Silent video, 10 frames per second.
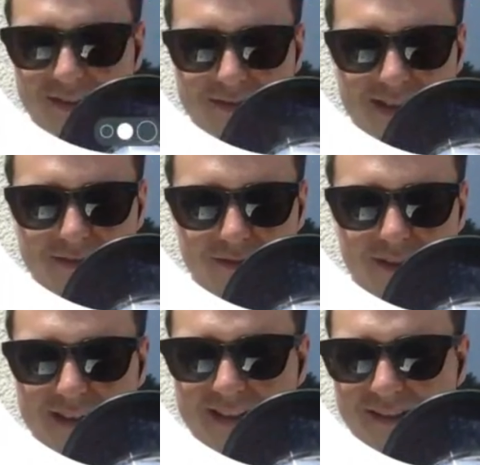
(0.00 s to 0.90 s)
videos that I've
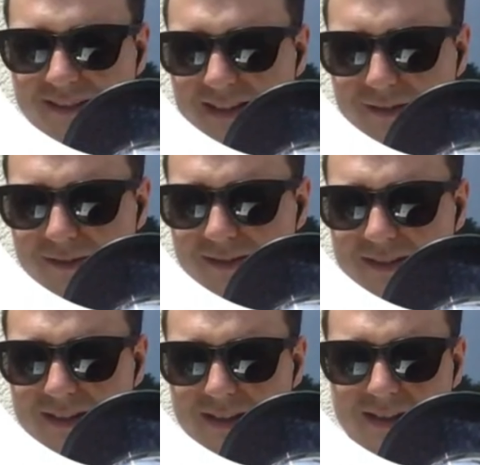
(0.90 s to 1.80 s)
tried out now.
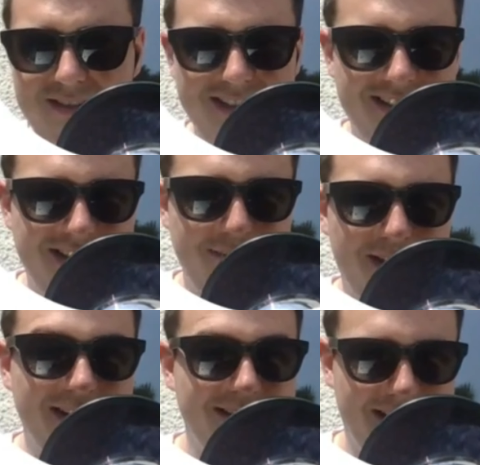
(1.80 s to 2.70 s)
So you can see
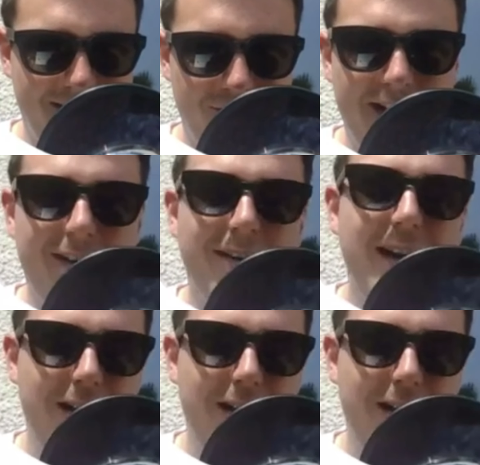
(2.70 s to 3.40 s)
my second try out